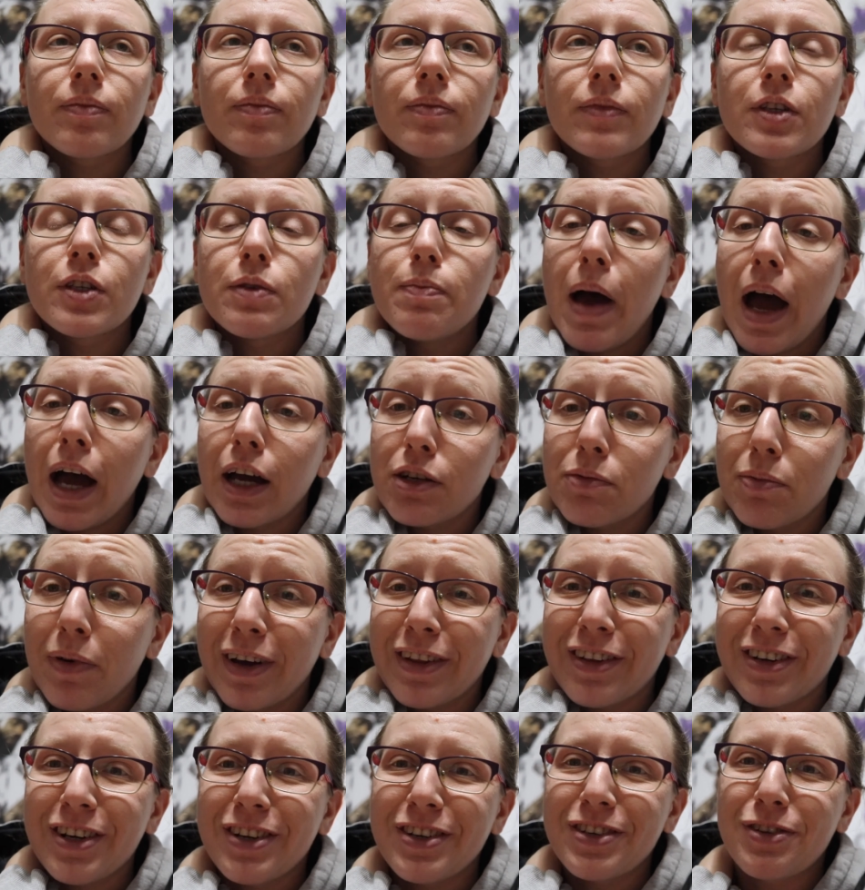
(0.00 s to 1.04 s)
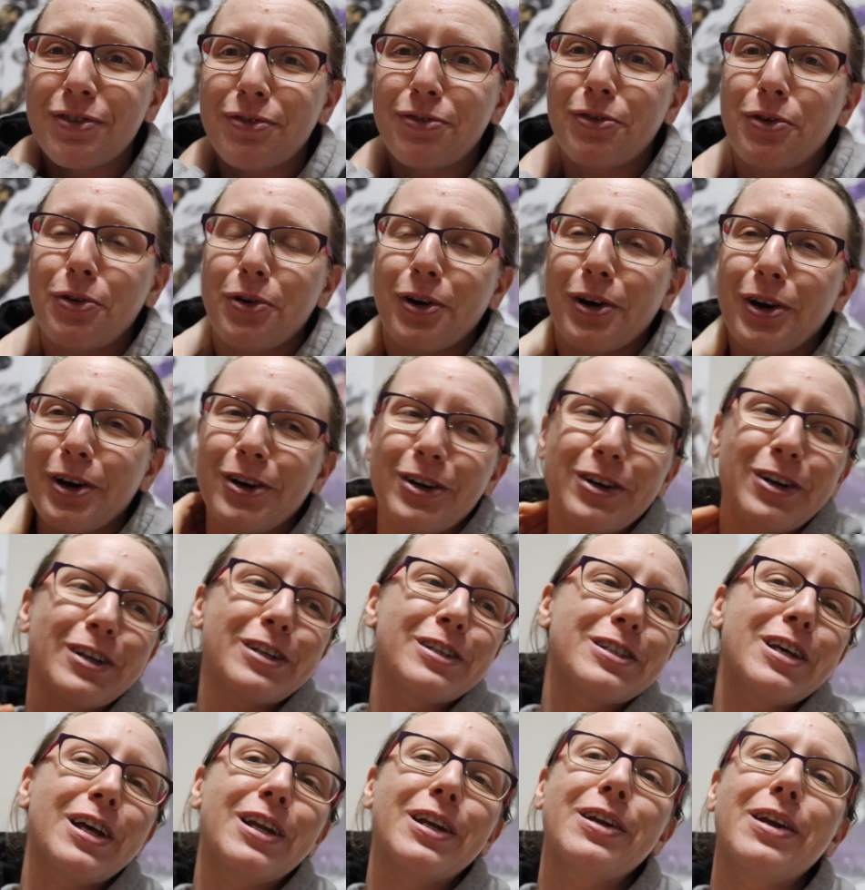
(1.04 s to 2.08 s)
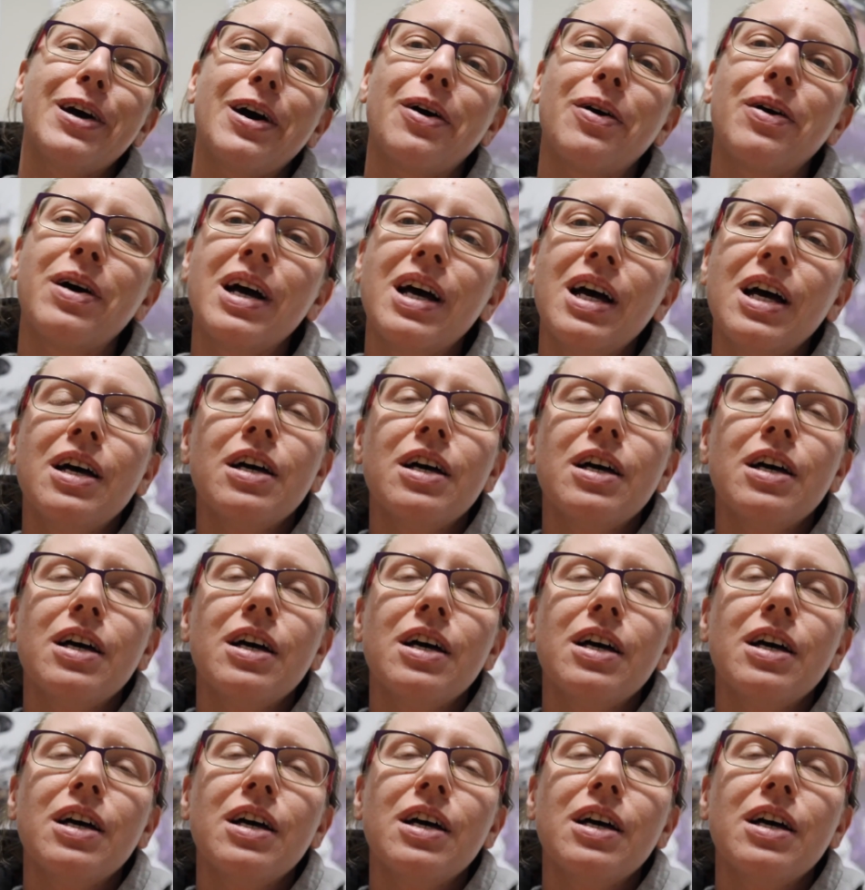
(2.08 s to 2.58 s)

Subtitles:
Smash Brothers for her Nintendo.